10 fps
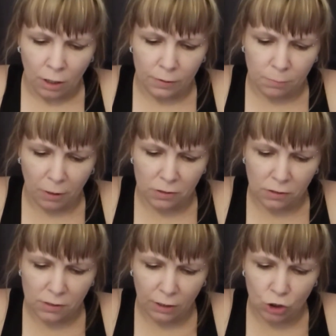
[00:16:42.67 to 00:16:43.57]

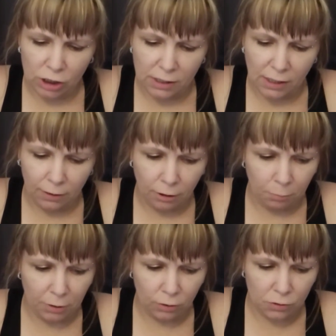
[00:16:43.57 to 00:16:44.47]
Esparza said she sent the
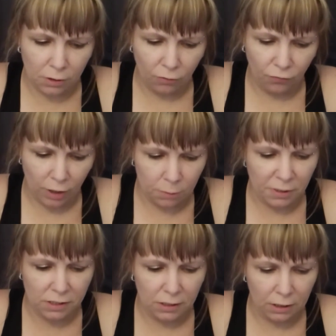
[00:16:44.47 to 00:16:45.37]
pill to the
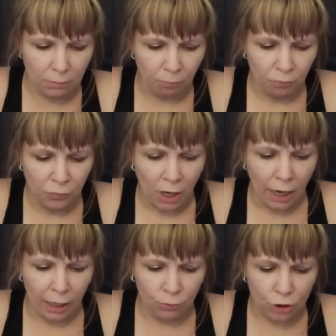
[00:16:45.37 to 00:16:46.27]
pharmacy
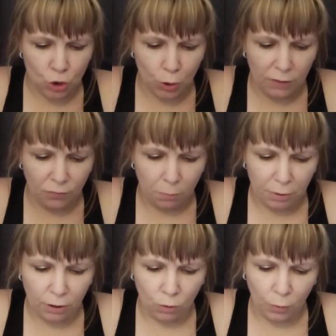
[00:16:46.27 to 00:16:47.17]
and retrieved the
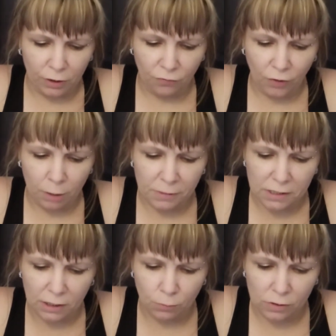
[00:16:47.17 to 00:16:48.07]
pill when the
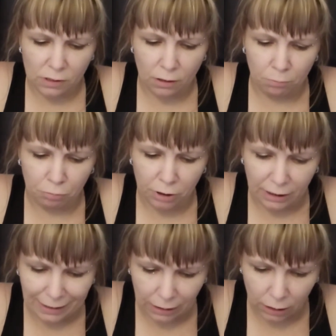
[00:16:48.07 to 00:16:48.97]
pharmacy was
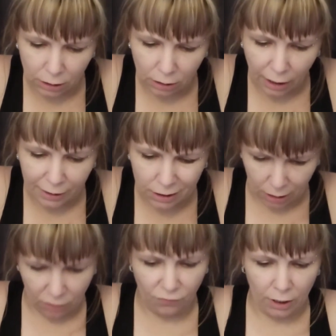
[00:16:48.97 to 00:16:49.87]
completed
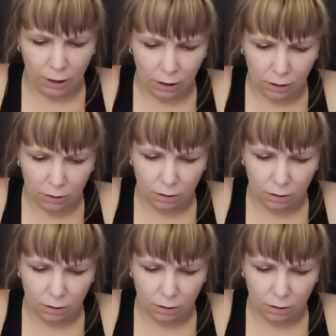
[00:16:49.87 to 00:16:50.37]
identifying it.